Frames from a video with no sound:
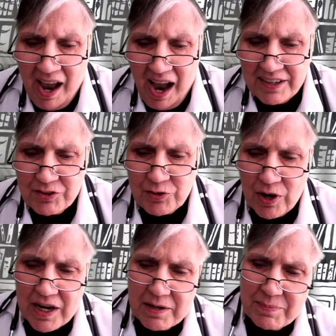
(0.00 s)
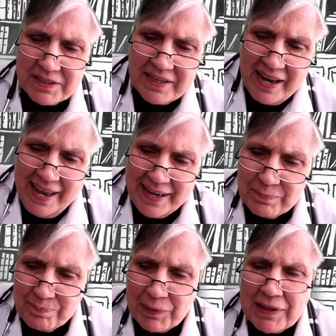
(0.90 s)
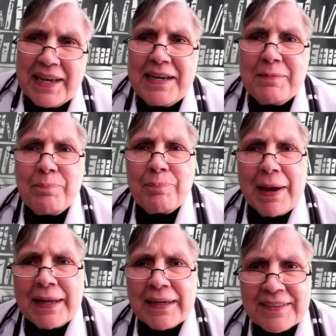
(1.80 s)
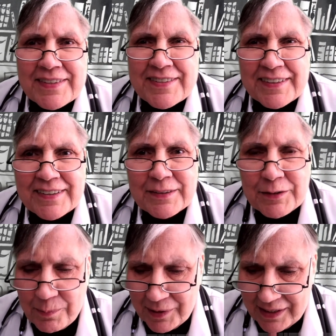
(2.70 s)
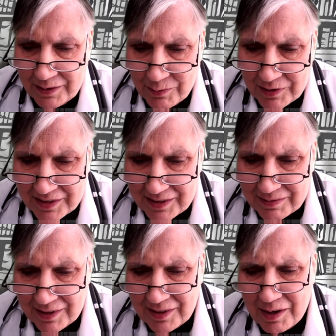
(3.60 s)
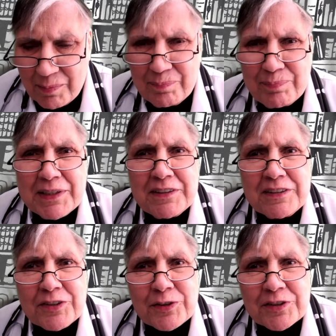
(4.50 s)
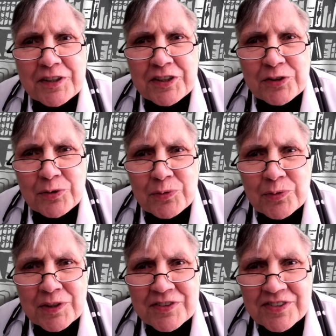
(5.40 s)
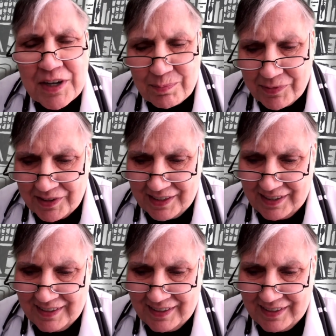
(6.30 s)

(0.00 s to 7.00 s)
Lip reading: I try him in plain balancing, beginning with a billiard cue or something.